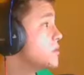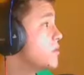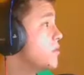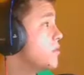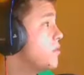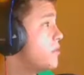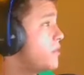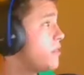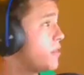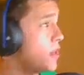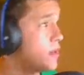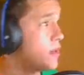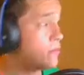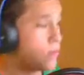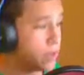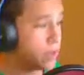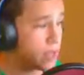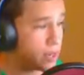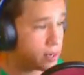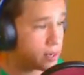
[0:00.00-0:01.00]
a month, and
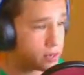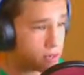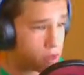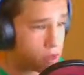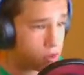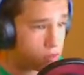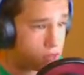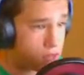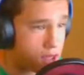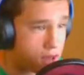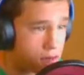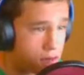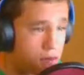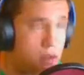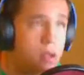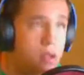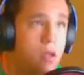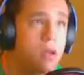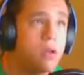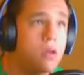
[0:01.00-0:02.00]
if we can get it to go that,
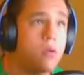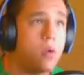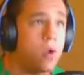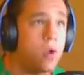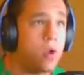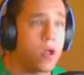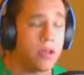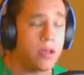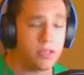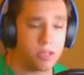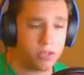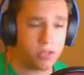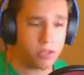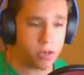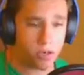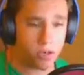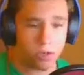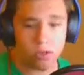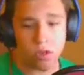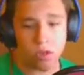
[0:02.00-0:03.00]
we'll actually
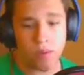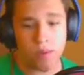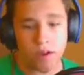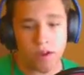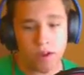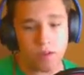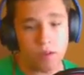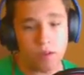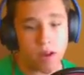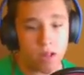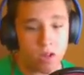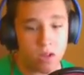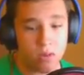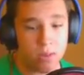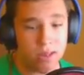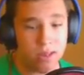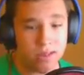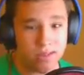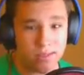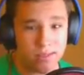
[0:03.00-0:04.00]
start streaming on a regular
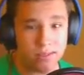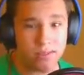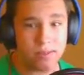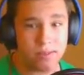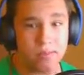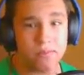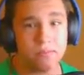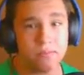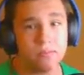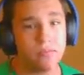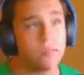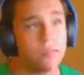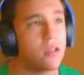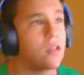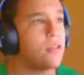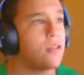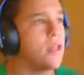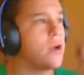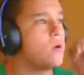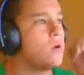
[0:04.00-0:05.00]
basis.
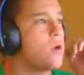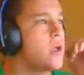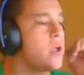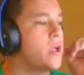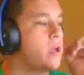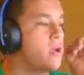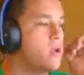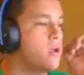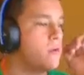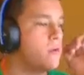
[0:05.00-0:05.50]
That way,